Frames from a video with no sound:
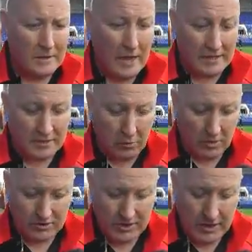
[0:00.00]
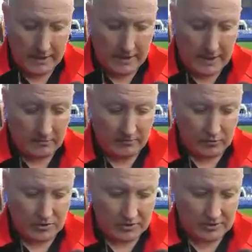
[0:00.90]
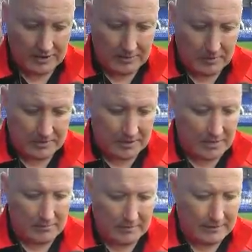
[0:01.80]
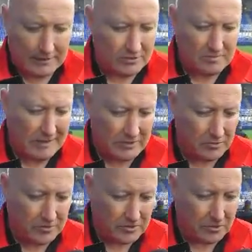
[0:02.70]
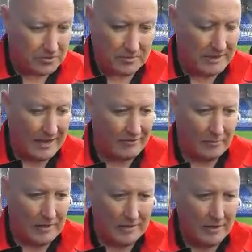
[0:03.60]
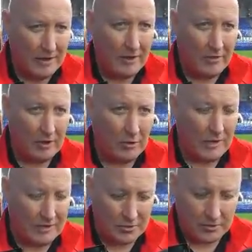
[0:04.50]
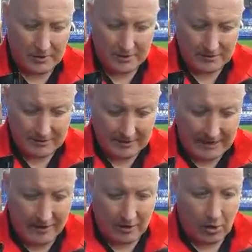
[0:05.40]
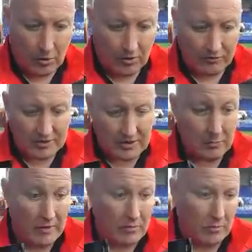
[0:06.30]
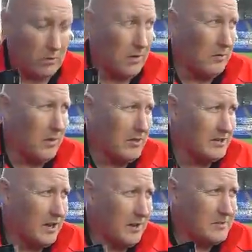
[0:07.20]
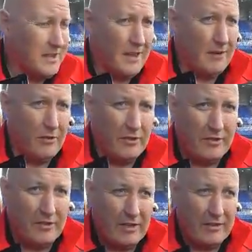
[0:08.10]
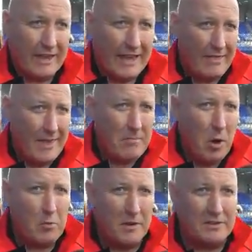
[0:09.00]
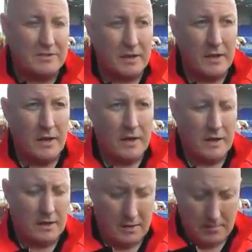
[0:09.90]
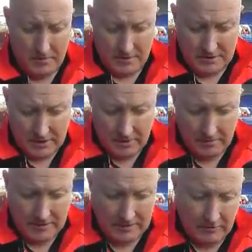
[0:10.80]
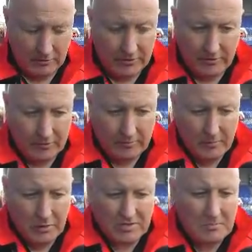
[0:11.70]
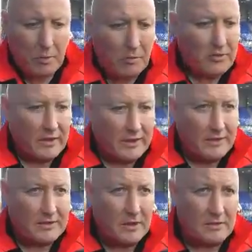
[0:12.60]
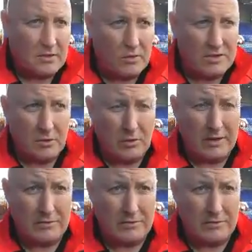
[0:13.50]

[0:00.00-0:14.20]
Yes, he was, yeah, unfortunately. But it doesn't matter who scores them, Dave. I mean, they all enjoy getting a goal, obviously, when the time's there and they get their moment. But the most important thing is the result.